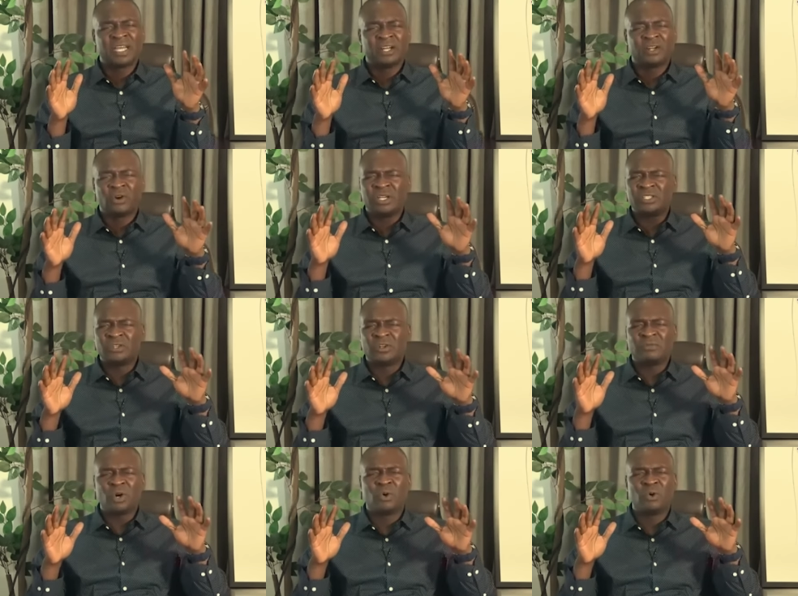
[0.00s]
The
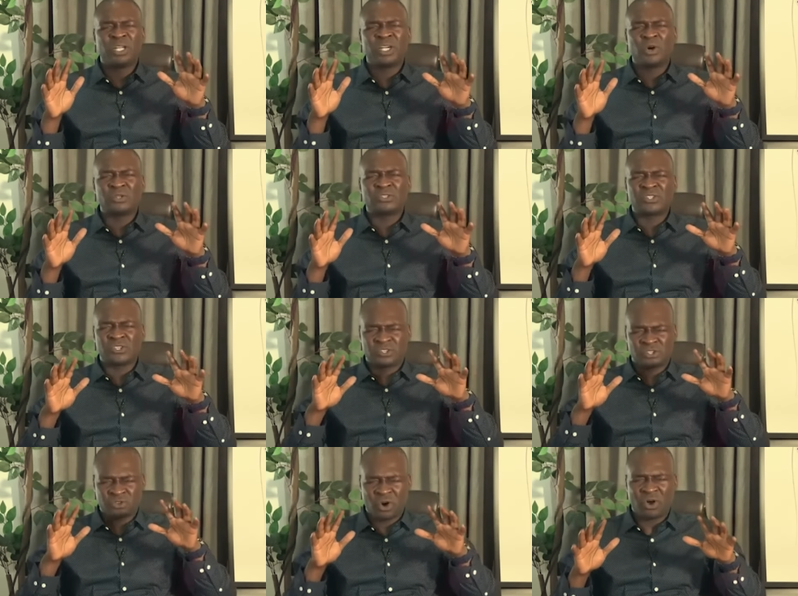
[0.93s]
anointing of the Holy Ghost
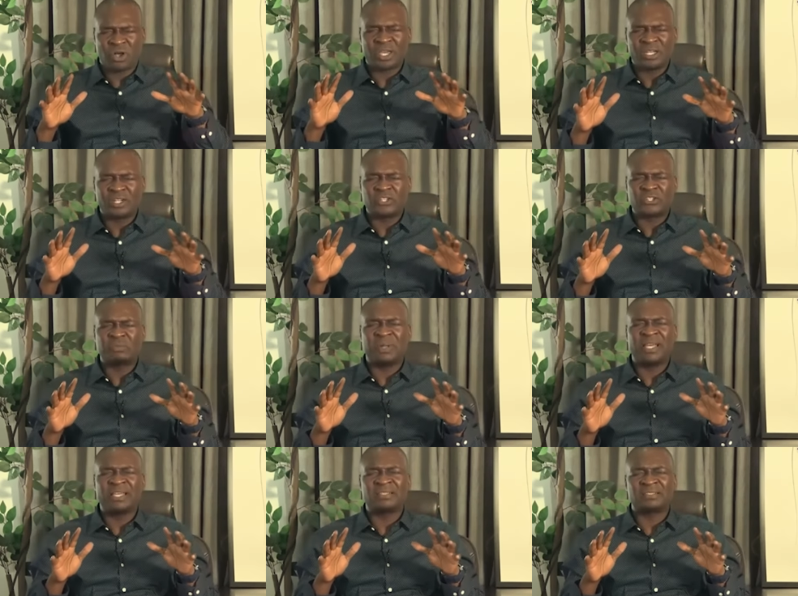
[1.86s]
is strong in this
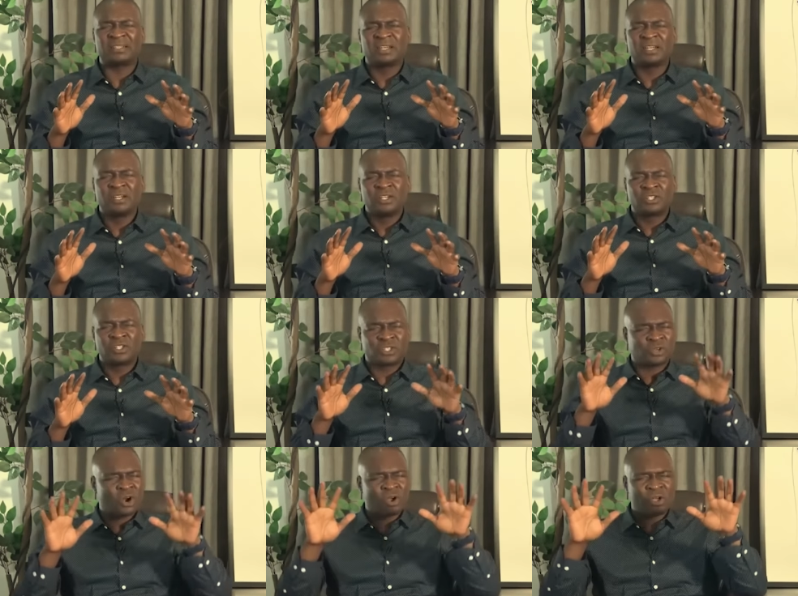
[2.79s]
place,
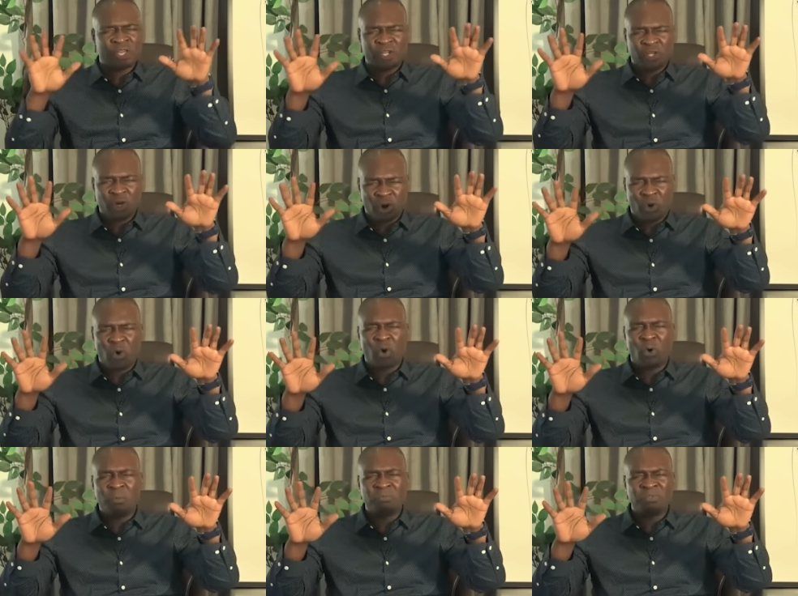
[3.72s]
strong in your
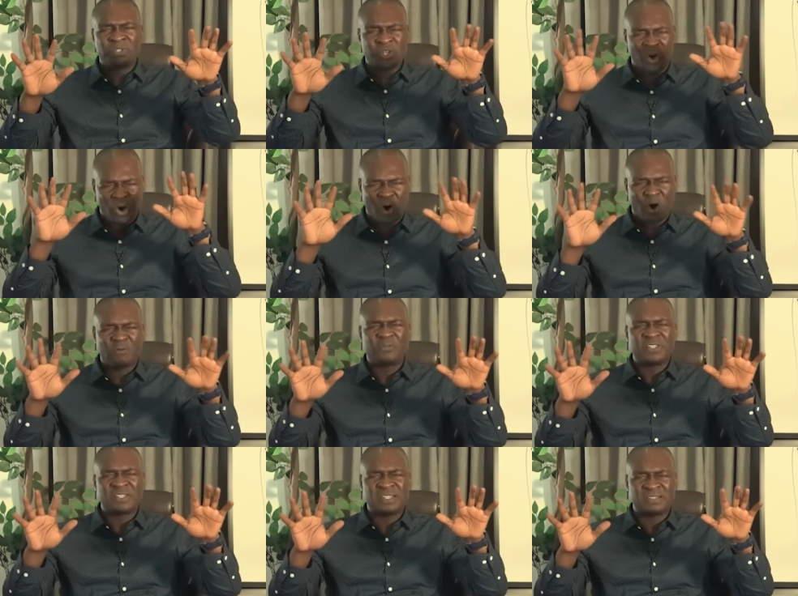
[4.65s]
homes, your
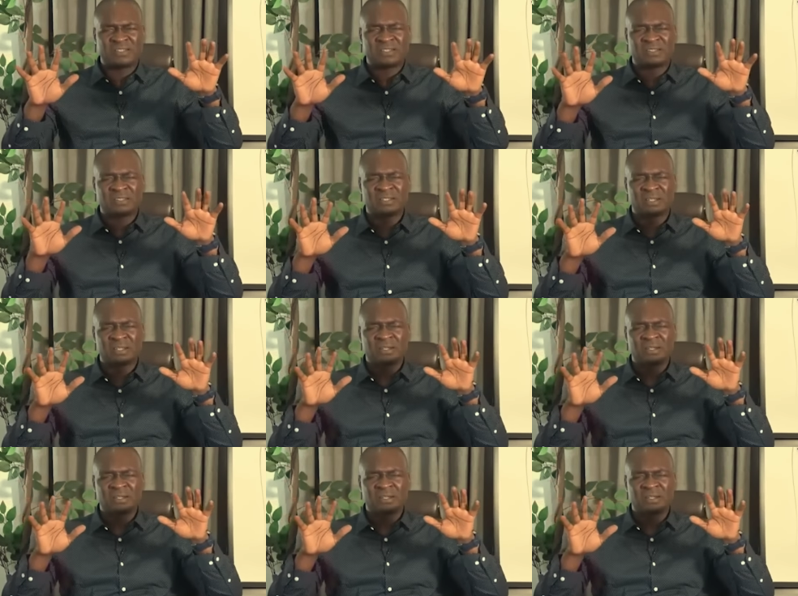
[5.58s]
offices,